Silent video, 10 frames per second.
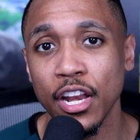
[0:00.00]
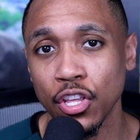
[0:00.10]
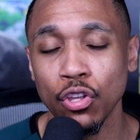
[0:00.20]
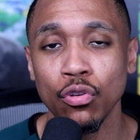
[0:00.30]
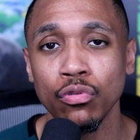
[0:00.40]
that
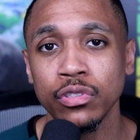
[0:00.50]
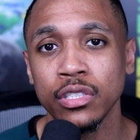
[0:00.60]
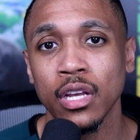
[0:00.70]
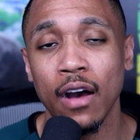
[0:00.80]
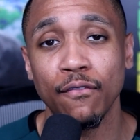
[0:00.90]

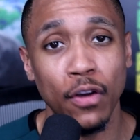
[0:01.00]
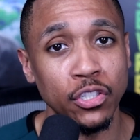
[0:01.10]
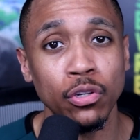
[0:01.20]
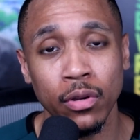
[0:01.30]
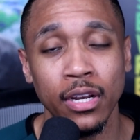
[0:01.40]
use uh,
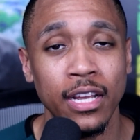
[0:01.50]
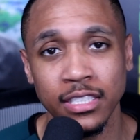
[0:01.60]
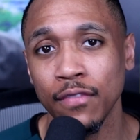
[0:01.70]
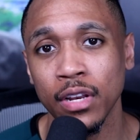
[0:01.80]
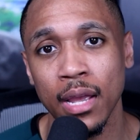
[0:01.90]
functional
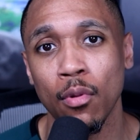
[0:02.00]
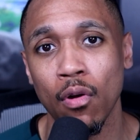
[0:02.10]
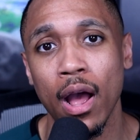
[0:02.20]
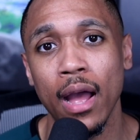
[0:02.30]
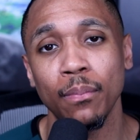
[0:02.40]
connectivity
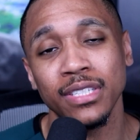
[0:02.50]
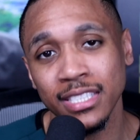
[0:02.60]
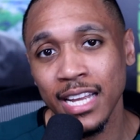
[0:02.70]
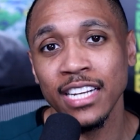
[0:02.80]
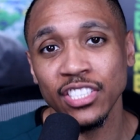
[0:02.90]
MRI, but
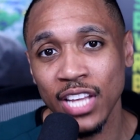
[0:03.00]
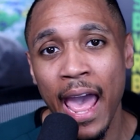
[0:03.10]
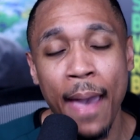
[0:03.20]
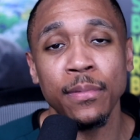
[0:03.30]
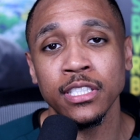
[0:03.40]
SAINT just
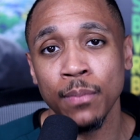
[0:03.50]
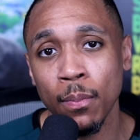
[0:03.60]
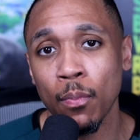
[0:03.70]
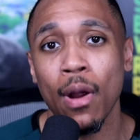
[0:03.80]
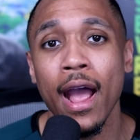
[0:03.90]
happens to be
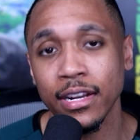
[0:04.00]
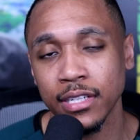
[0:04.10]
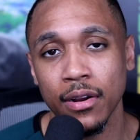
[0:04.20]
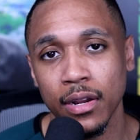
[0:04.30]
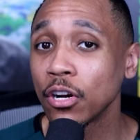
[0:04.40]

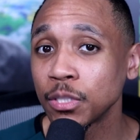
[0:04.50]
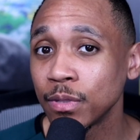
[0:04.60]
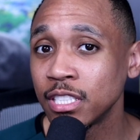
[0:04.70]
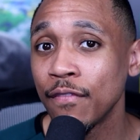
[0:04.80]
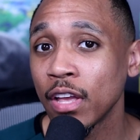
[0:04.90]
proprietary. There are
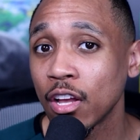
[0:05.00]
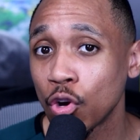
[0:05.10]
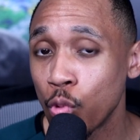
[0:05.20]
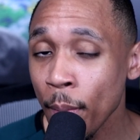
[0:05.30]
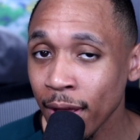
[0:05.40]
specific
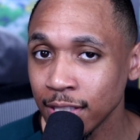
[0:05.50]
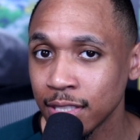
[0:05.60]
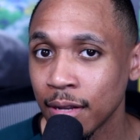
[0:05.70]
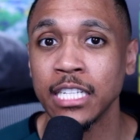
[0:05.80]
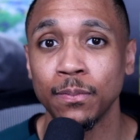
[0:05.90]

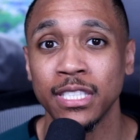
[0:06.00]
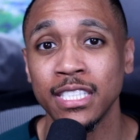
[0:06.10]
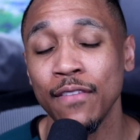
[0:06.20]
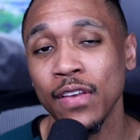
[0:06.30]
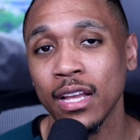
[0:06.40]
equipment and
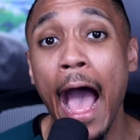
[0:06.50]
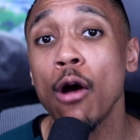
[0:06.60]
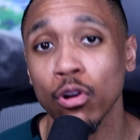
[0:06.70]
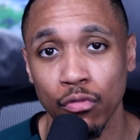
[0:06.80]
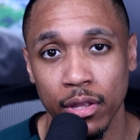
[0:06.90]
specific
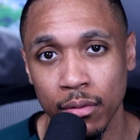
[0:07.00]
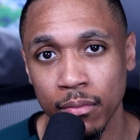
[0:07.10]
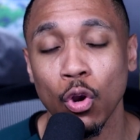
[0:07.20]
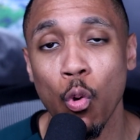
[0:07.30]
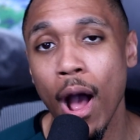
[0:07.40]
algorithm
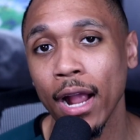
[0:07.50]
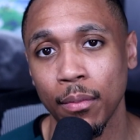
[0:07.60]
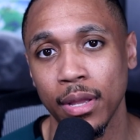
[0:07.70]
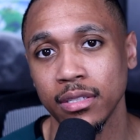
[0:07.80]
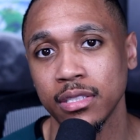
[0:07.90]

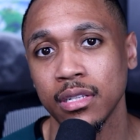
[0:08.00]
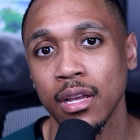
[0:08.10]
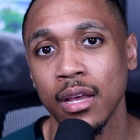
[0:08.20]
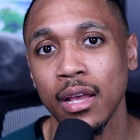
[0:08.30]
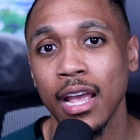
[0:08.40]
requirements
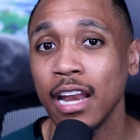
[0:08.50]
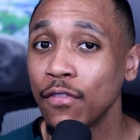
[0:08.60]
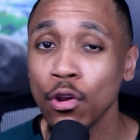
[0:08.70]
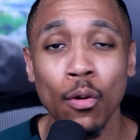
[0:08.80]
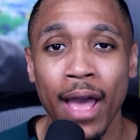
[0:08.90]
and if
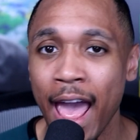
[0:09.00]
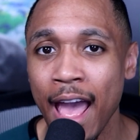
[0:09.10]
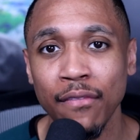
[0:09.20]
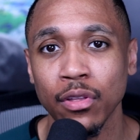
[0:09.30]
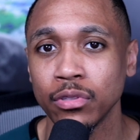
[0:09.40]
you don't
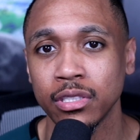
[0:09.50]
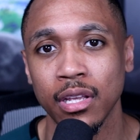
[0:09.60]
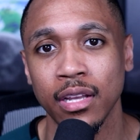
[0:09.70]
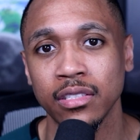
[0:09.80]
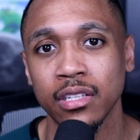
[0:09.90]
have those
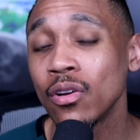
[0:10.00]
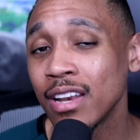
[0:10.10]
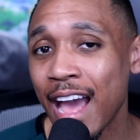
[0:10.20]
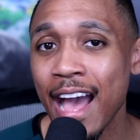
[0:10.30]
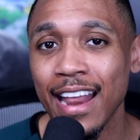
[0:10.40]
things, you're
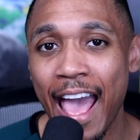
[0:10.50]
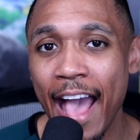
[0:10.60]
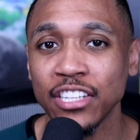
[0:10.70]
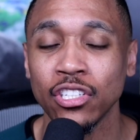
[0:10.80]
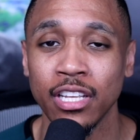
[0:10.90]
not
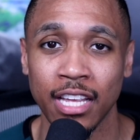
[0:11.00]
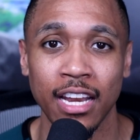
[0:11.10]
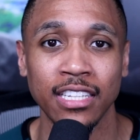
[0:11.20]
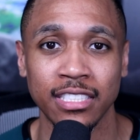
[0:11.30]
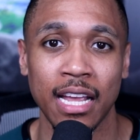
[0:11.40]
actually
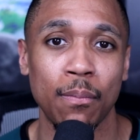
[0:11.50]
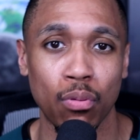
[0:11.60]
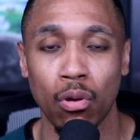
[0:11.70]
getting Saint